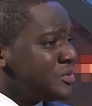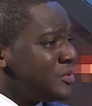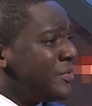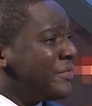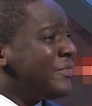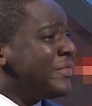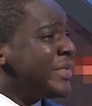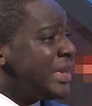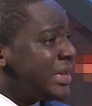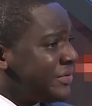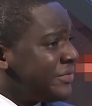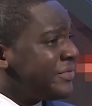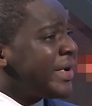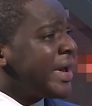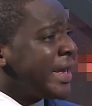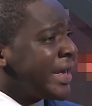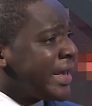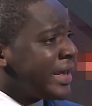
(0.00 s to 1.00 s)
or
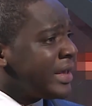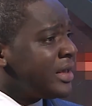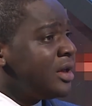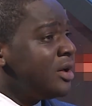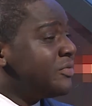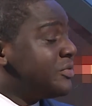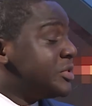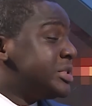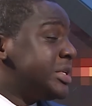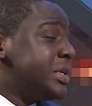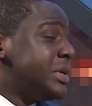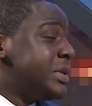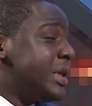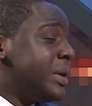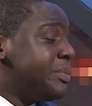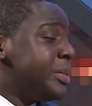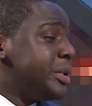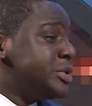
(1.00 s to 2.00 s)
vilify her for
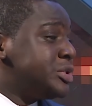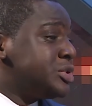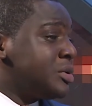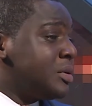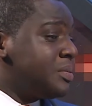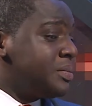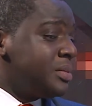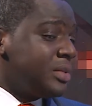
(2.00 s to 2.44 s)
taking up a job.